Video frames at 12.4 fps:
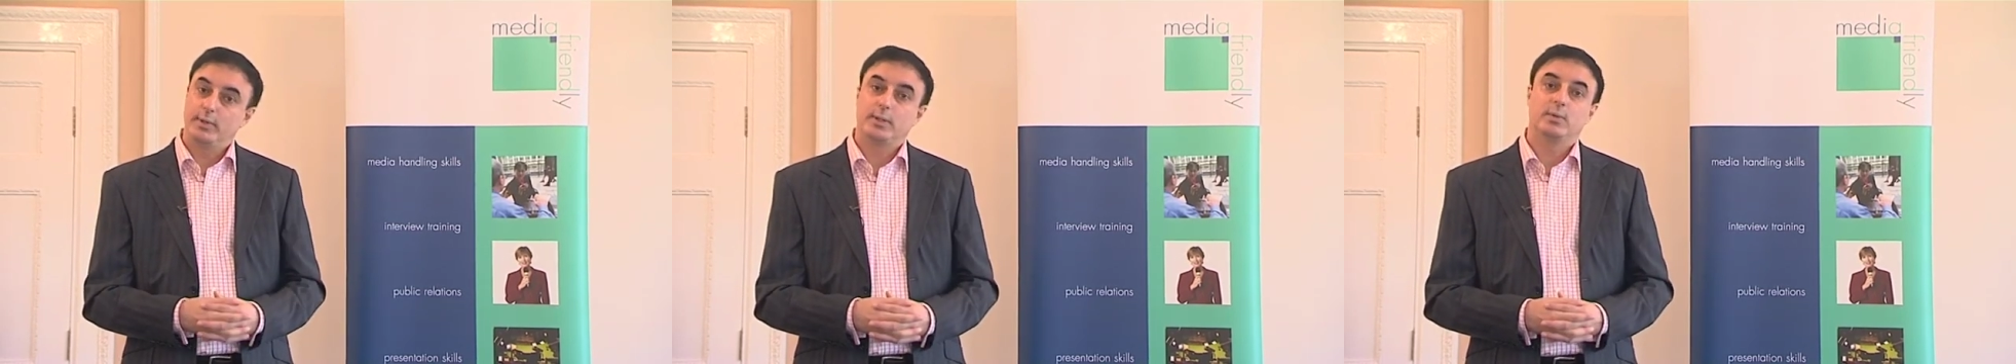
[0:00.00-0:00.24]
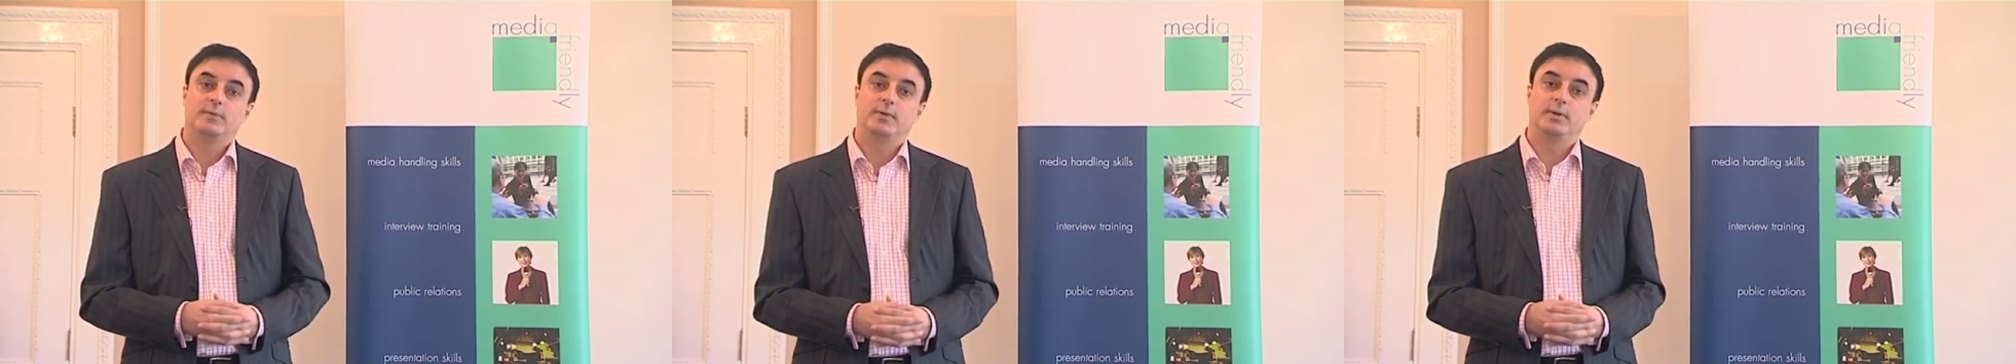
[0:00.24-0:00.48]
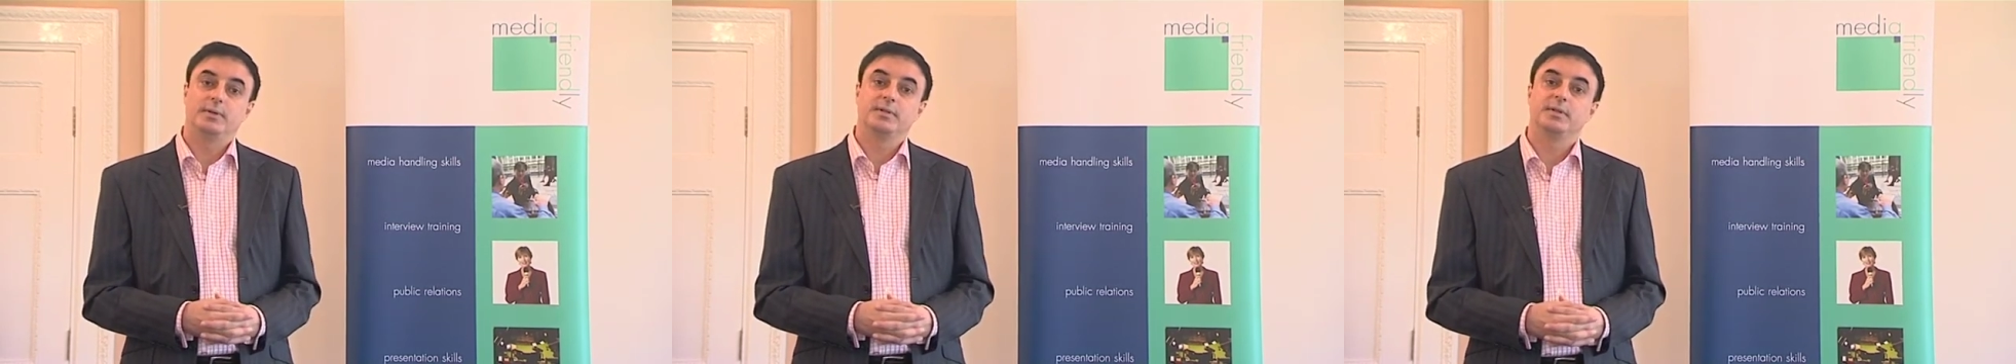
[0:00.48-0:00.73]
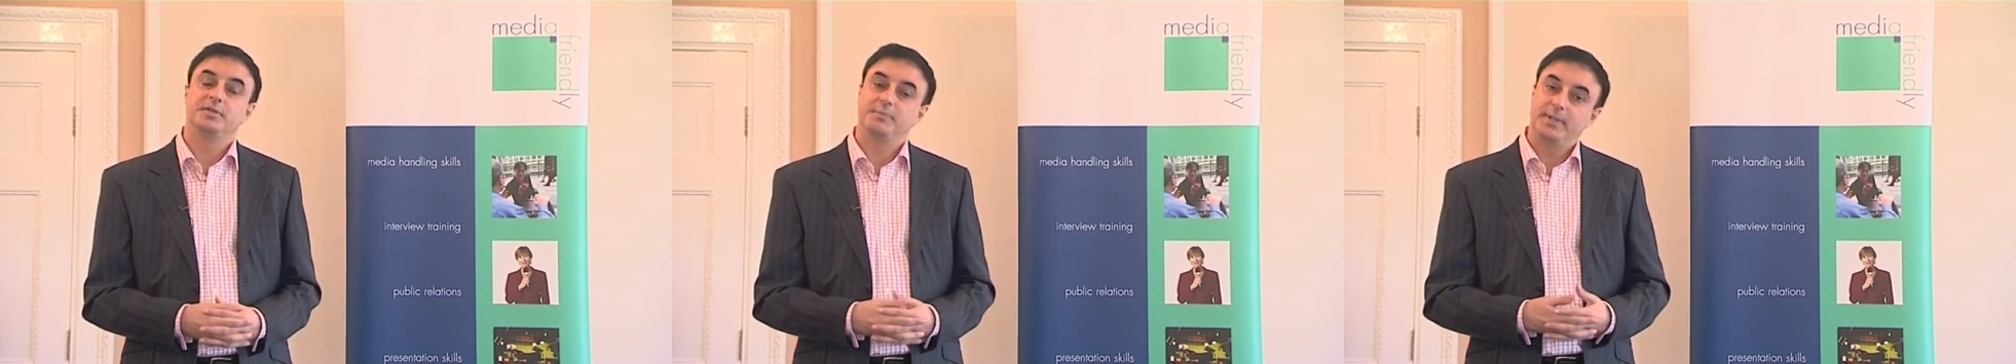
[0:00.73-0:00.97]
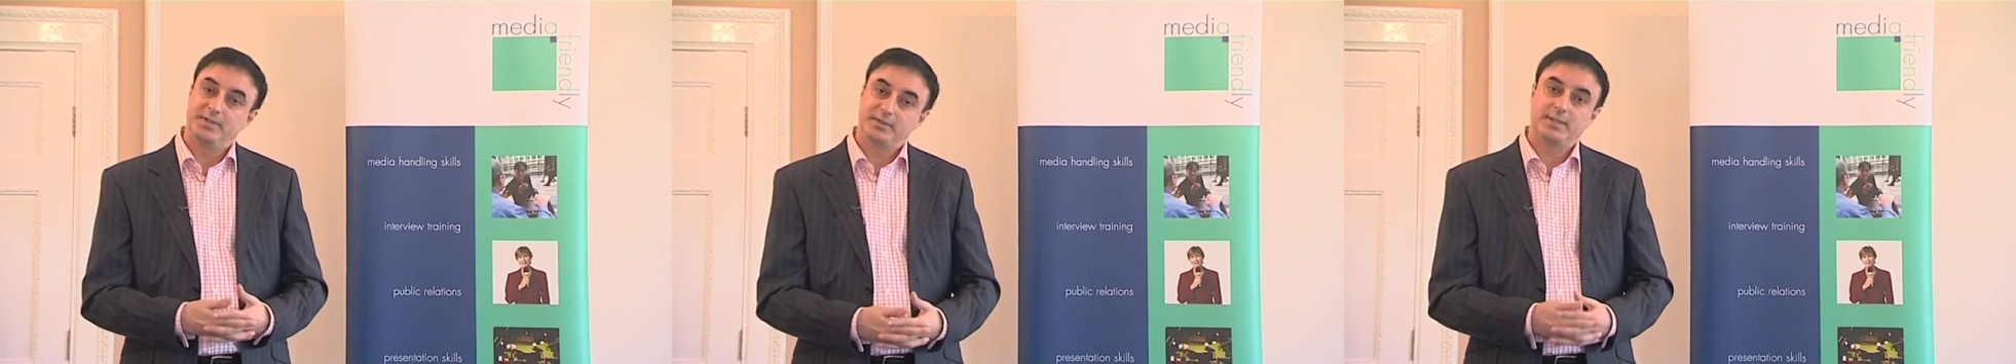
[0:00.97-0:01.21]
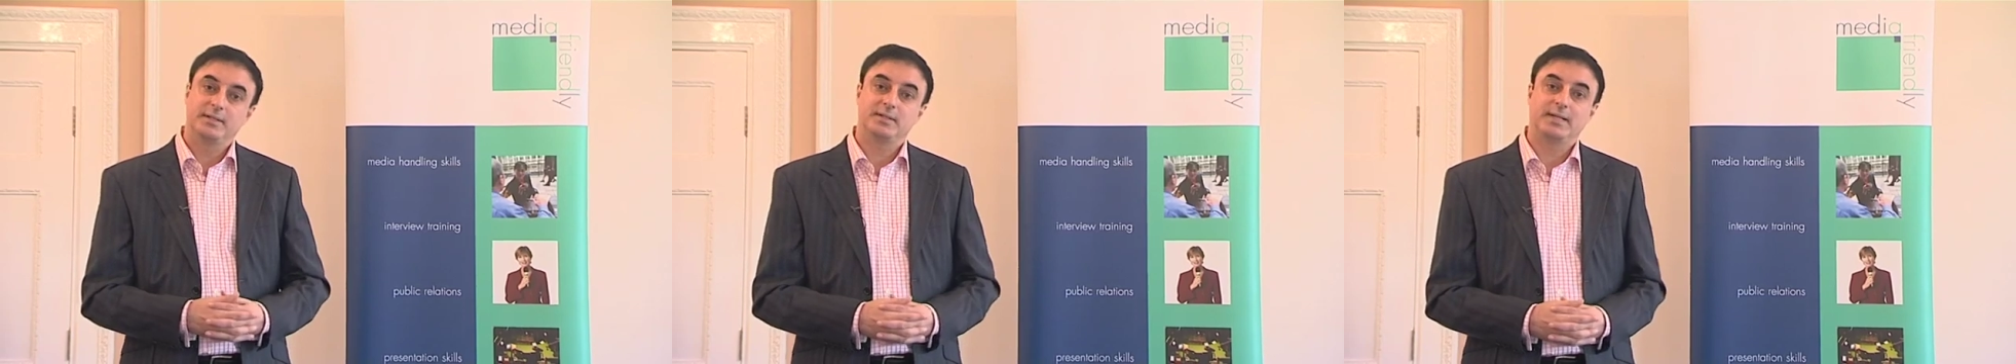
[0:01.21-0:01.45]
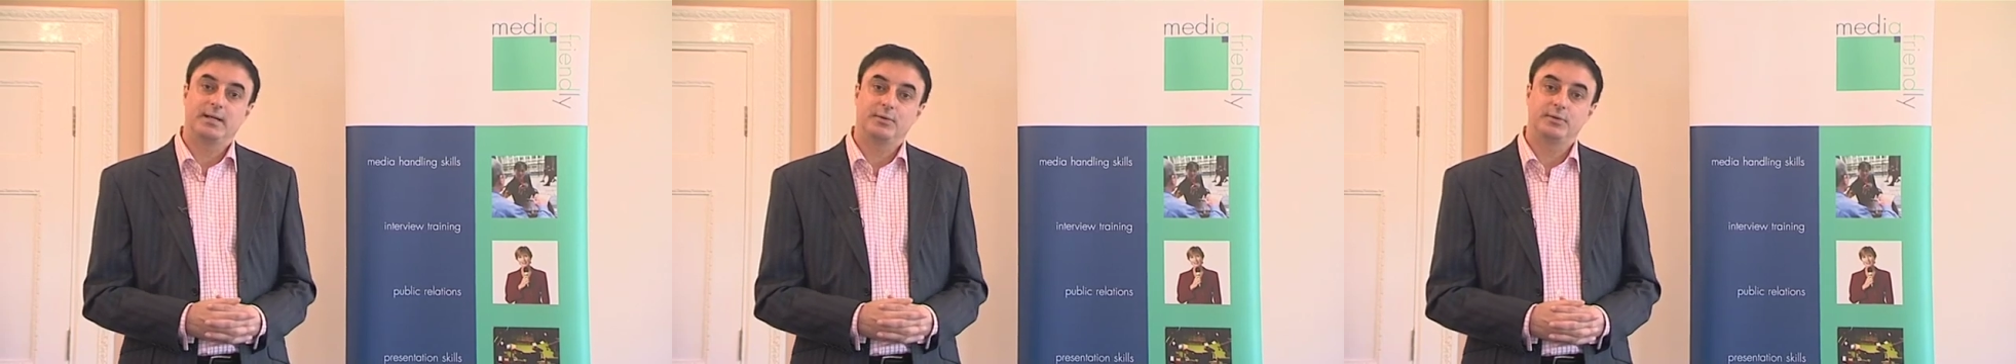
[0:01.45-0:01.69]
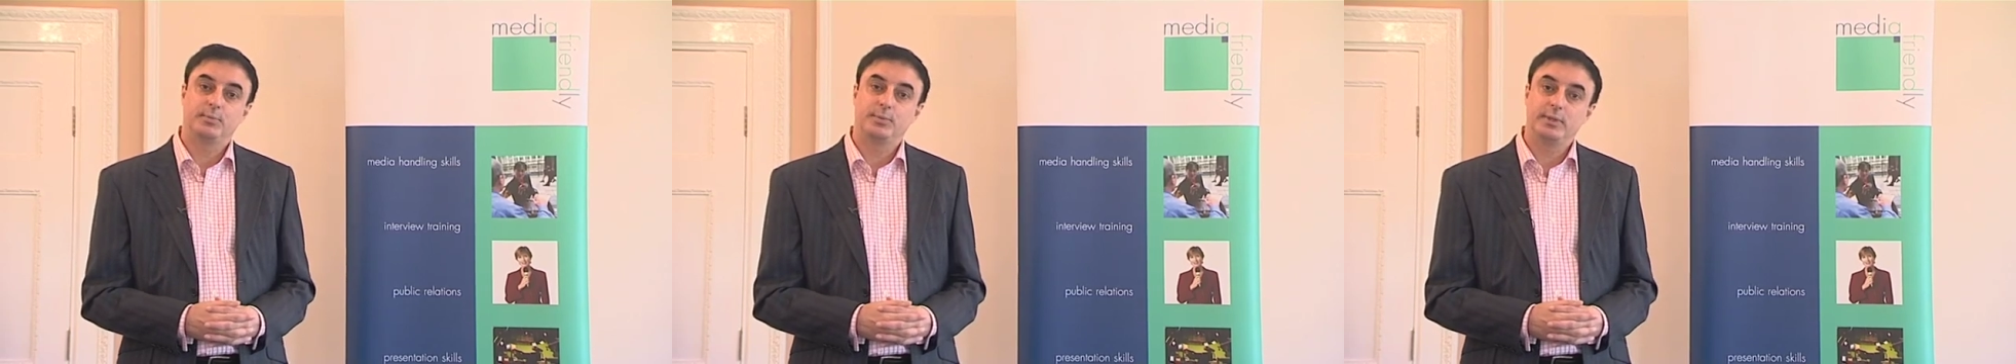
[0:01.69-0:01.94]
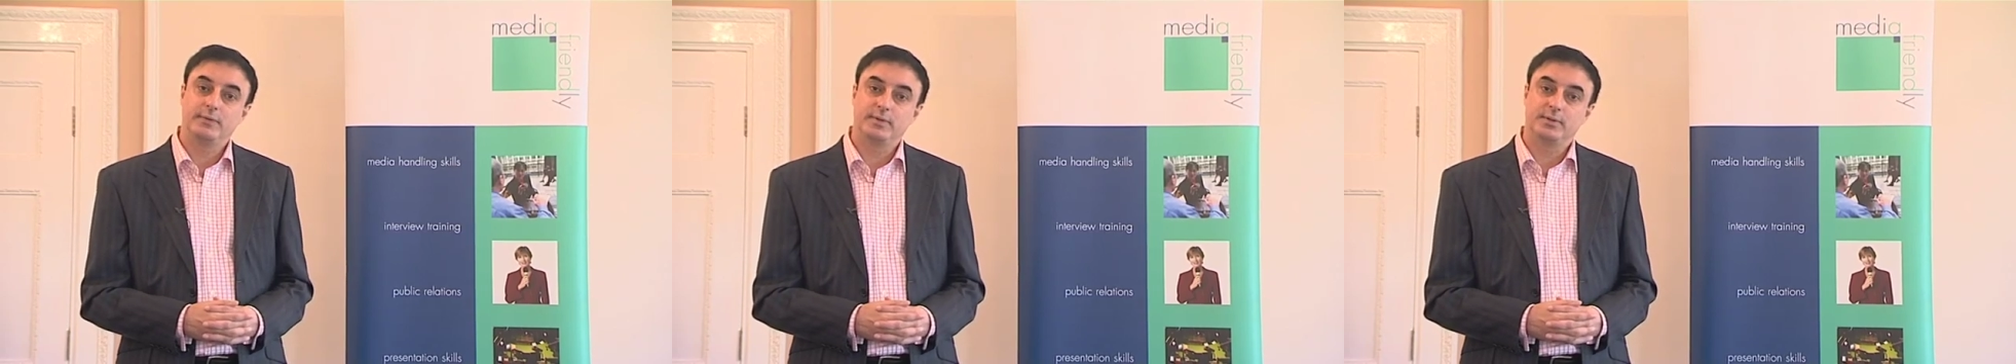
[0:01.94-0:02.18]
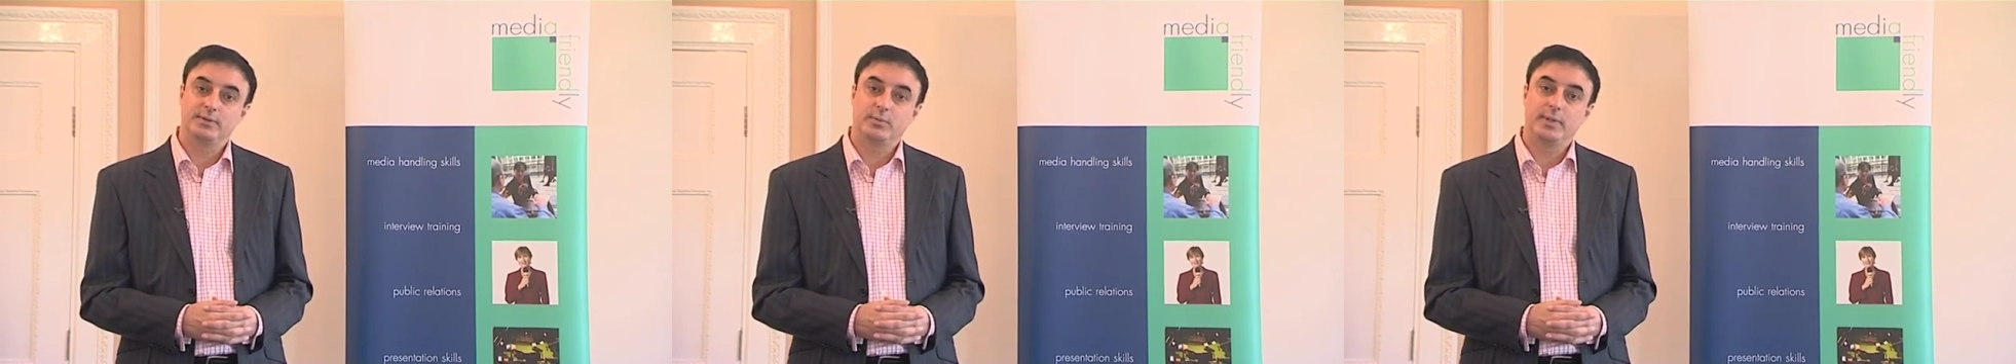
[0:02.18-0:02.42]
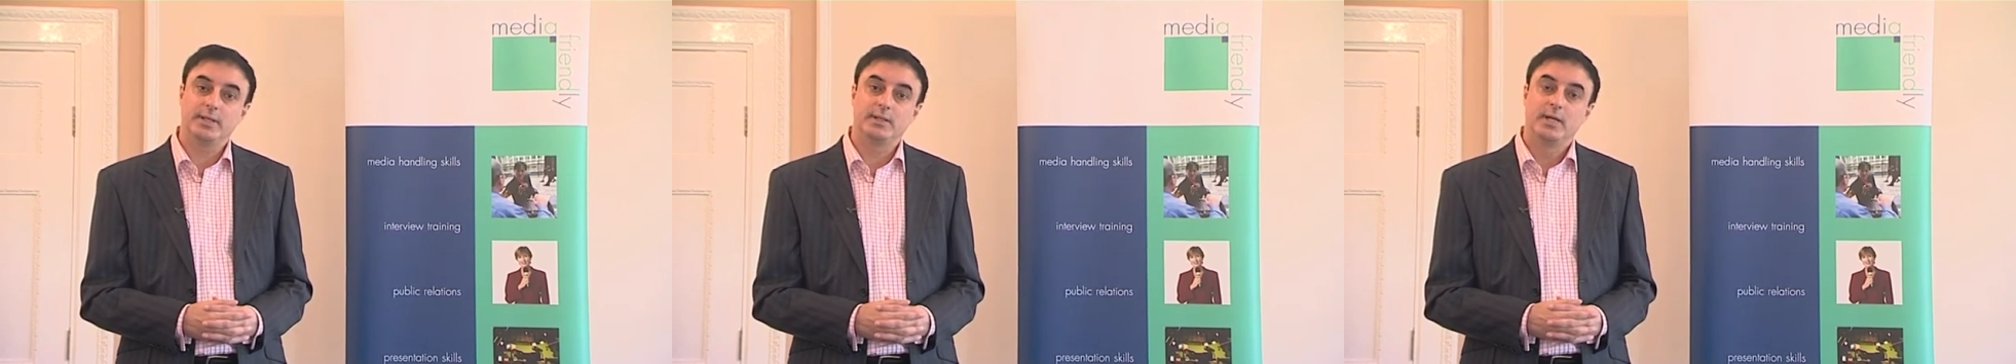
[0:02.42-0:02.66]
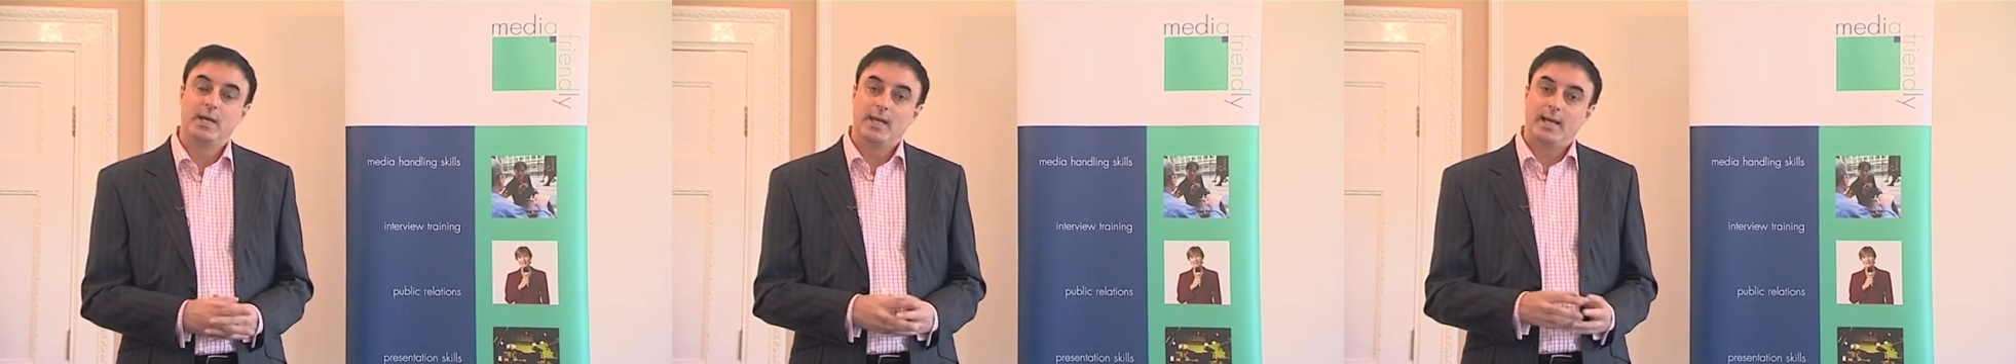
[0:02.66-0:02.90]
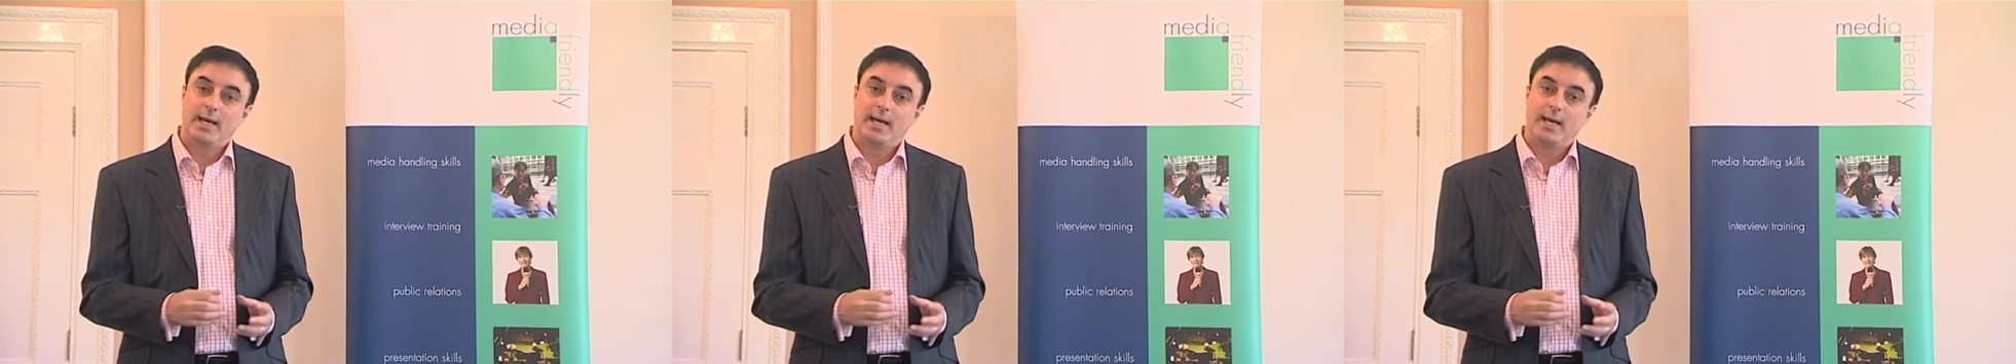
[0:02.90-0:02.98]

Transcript: or equivalent has been sent out the previous week